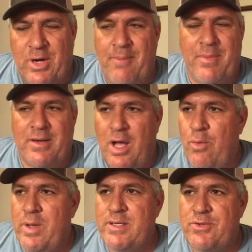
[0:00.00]
Been
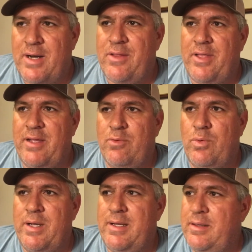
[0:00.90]
always trying to think of a
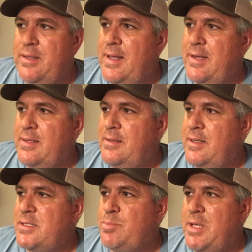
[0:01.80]
way that I could
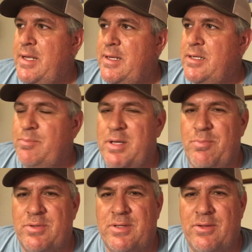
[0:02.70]
explain it to
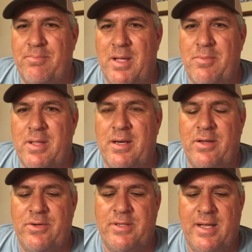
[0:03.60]
people so that maybe they'd
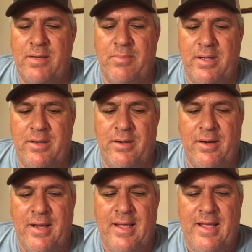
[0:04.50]
understand it better.
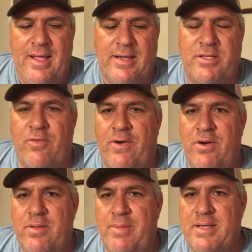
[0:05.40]
And so far,
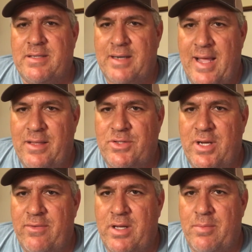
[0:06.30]
the best analogy
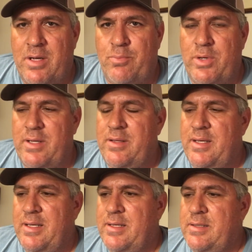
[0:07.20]
I've come up with
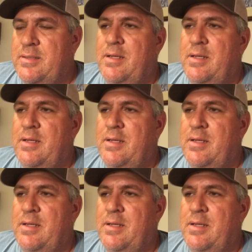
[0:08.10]
is,